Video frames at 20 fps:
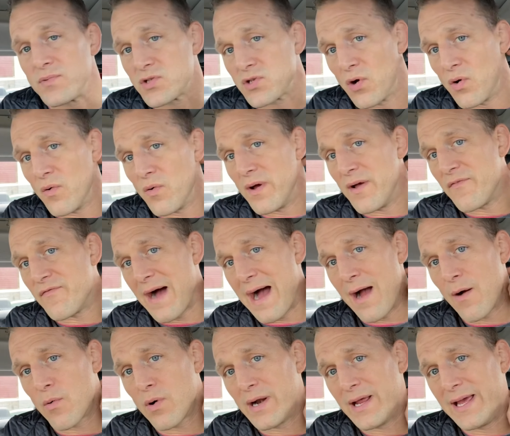So if
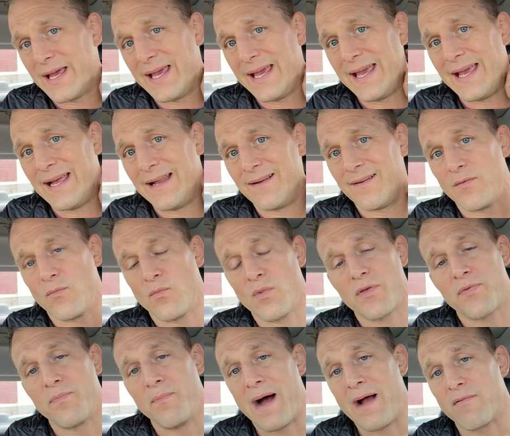I were to eat
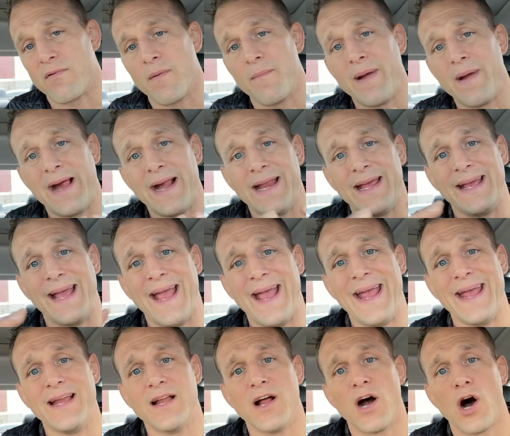with my remaining
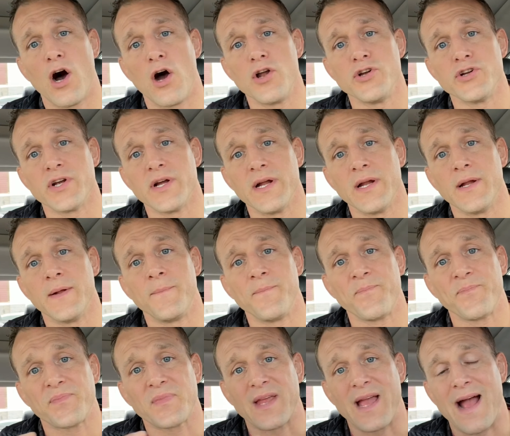800
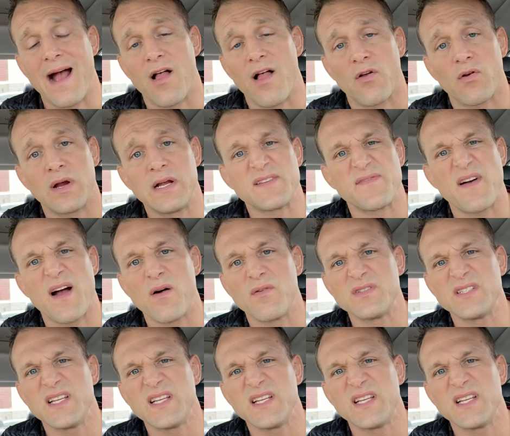calories, if I was